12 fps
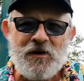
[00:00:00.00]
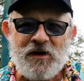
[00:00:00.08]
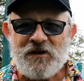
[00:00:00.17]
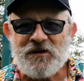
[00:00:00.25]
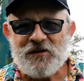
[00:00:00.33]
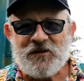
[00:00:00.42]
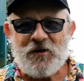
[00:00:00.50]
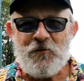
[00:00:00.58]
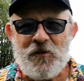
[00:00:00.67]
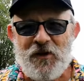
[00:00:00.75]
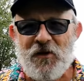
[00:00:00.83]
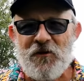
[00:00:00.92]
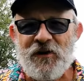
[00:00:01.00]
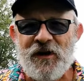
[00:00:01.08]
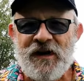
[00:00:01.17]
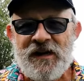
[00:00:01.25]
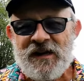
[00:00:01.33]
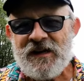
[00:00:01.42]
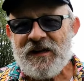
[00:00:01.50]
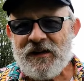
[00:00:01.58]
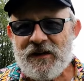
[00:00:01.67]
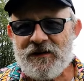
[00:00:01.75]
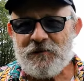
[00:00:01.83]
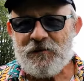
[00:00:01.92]
one under to one over
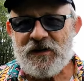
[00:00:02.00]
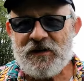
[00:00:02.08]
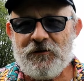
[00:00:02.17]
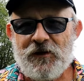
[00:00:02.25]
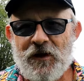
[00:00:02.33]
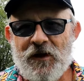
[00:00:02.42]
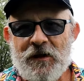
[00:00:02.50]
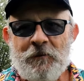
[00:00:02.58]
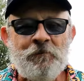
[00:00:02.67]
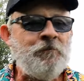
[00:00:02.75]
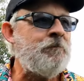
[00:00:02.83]
in the blink of an eye.